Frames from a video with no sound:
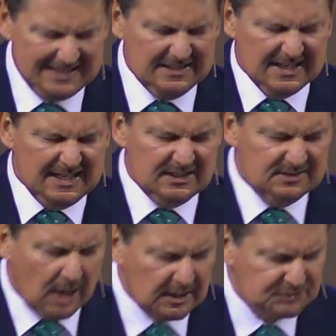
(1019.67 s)
He
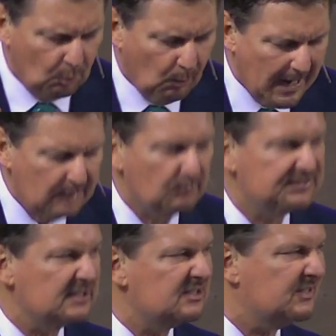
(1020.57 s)
does away
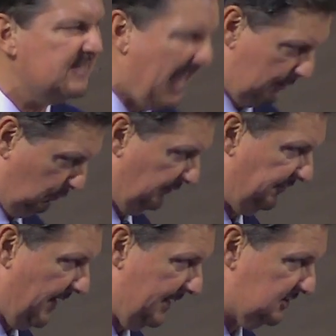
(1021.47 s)
with the
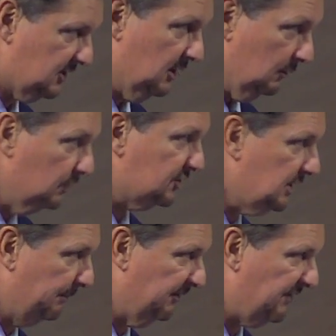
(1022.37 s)
sacrifice,
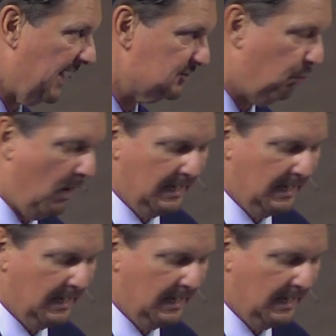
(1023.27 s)
which typifies